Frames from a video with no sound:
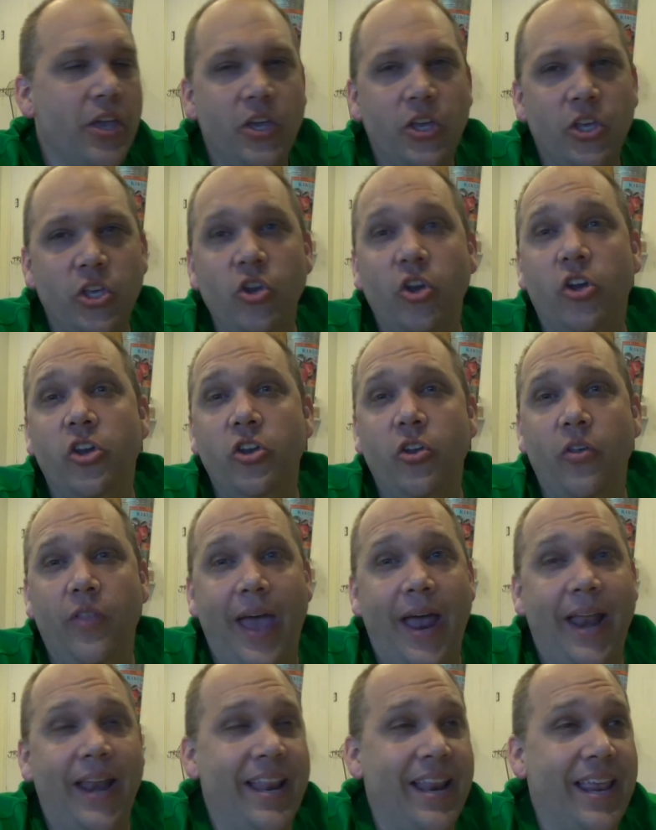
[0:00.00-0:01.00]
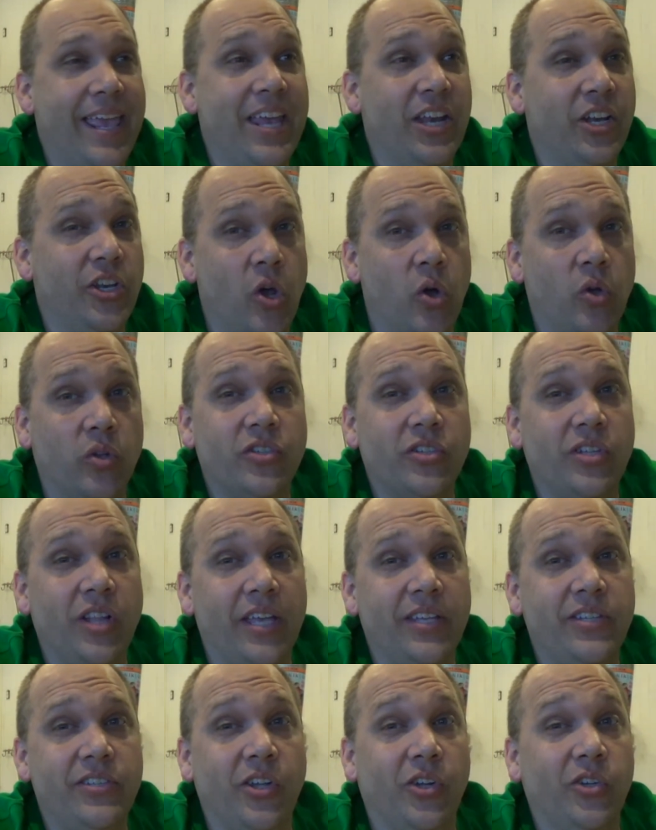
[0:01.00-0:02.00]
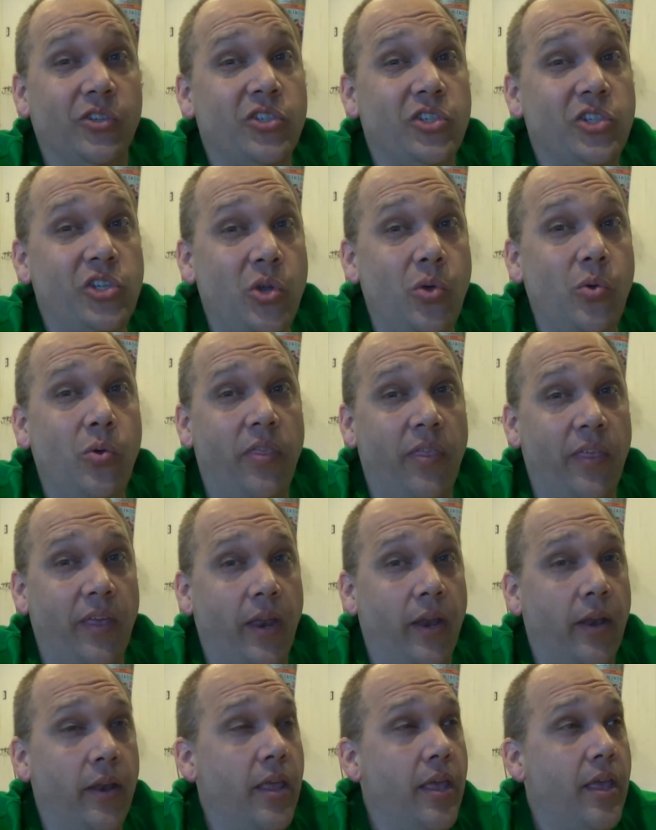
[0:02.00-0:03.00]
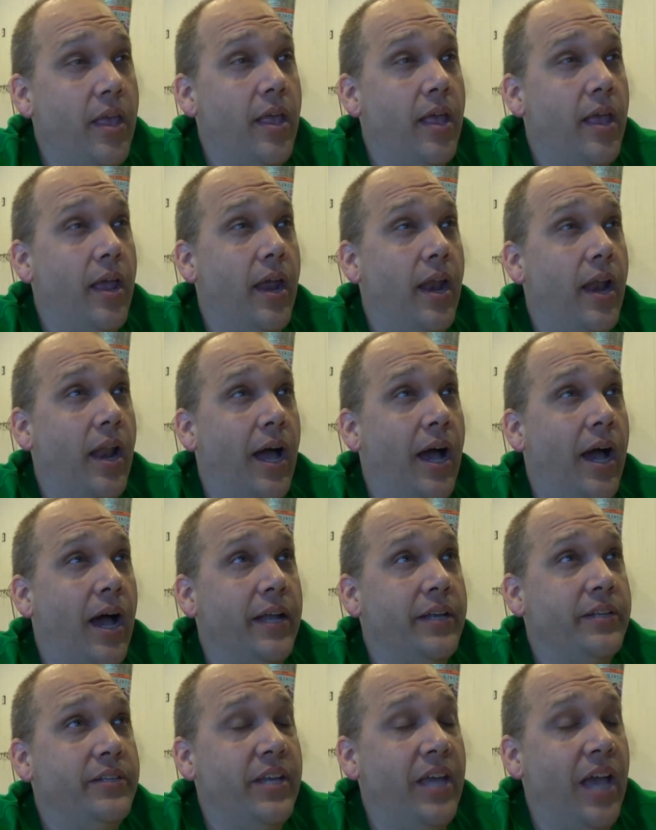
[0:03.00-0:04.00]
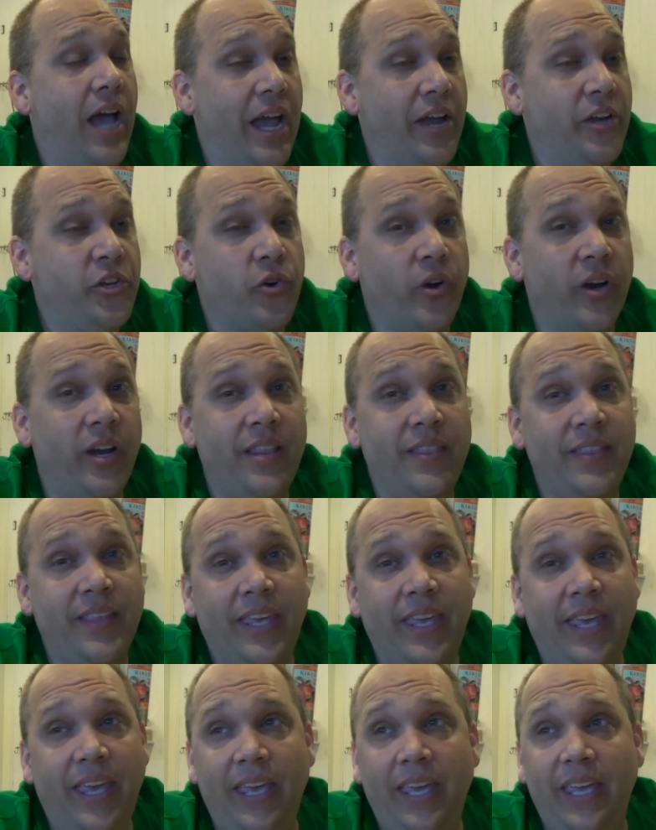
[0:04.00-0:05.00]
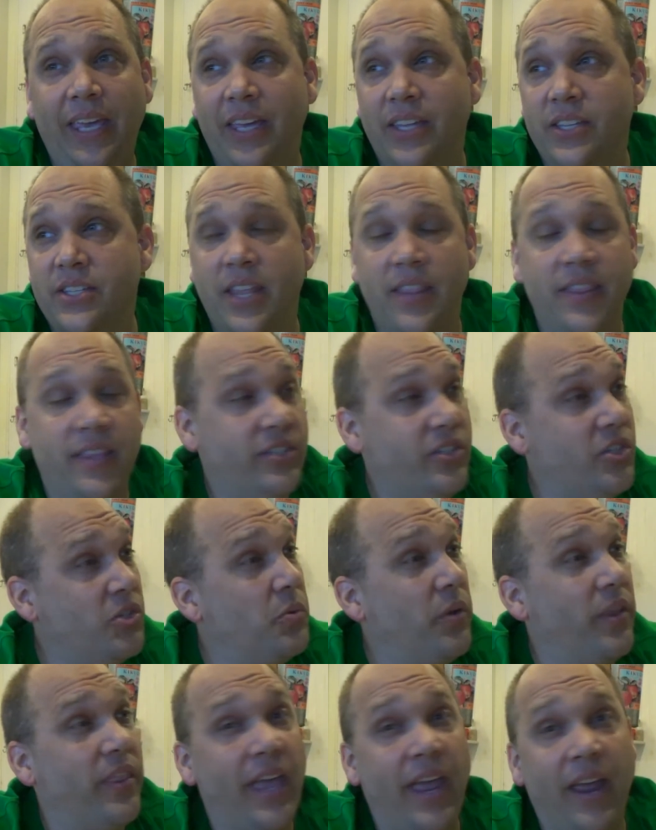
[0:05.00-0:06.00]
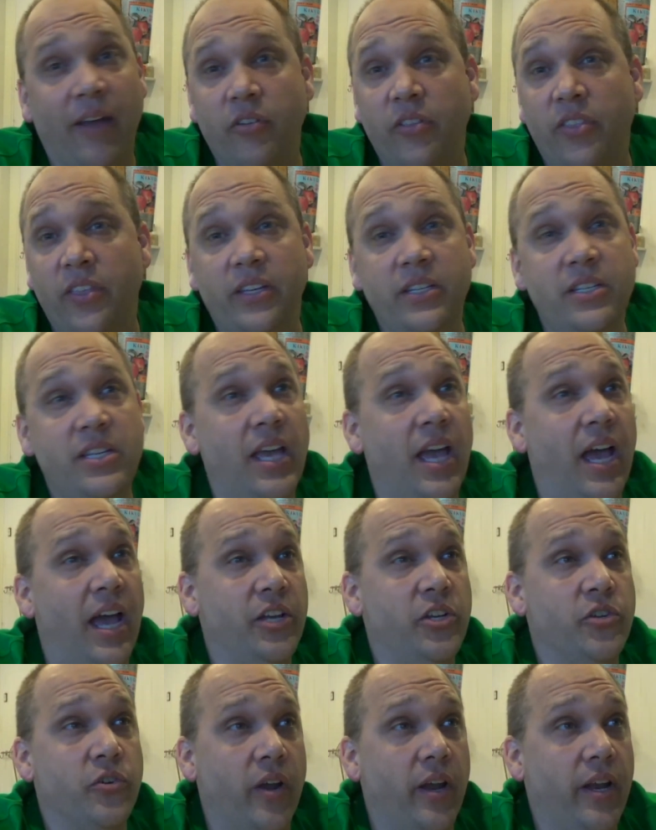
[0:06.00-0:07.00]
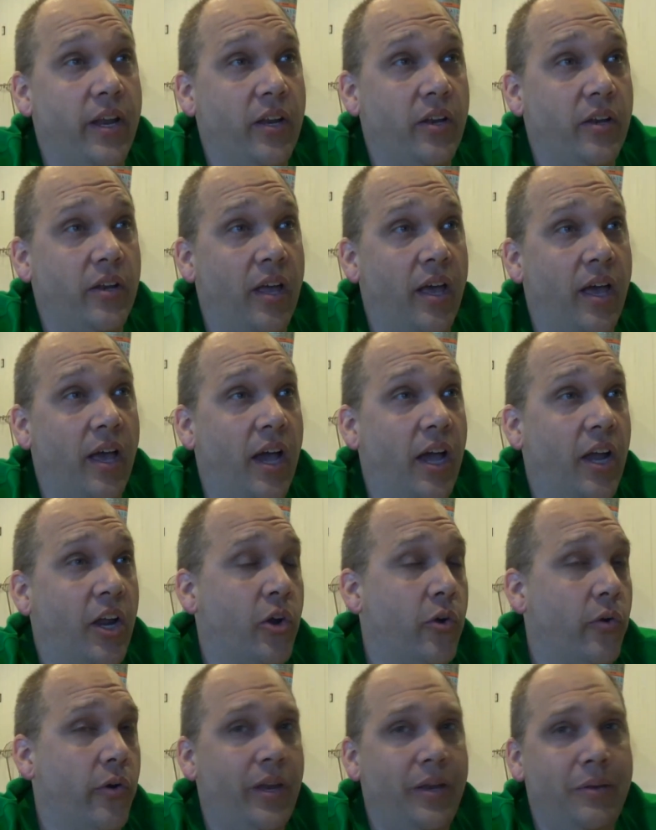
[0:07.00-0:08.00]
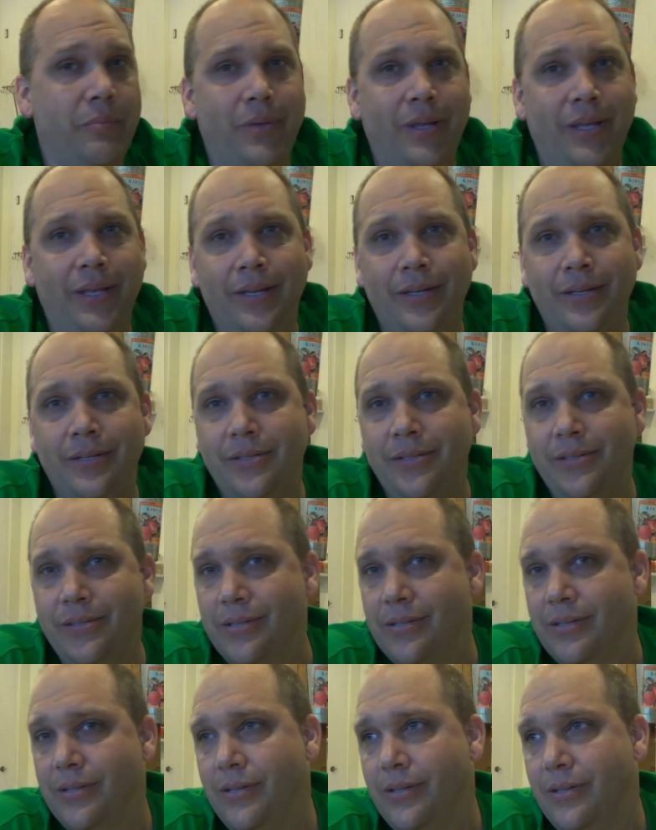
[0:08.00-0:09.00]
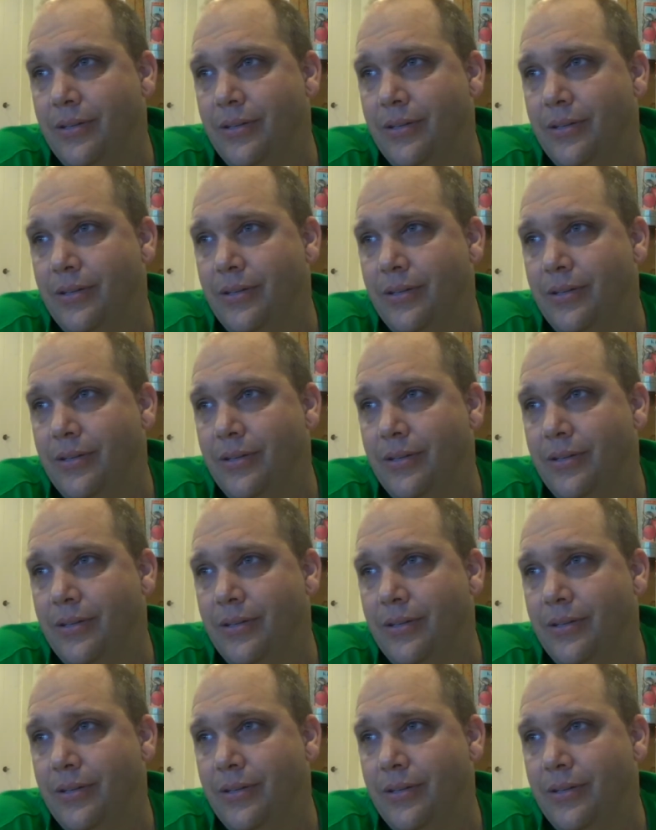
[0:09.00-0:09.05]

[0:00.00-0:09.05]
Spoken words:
you can do that. And again, don't slice those too thin. Dehydrating, the key is, and this is with everything dehydrating, green beans,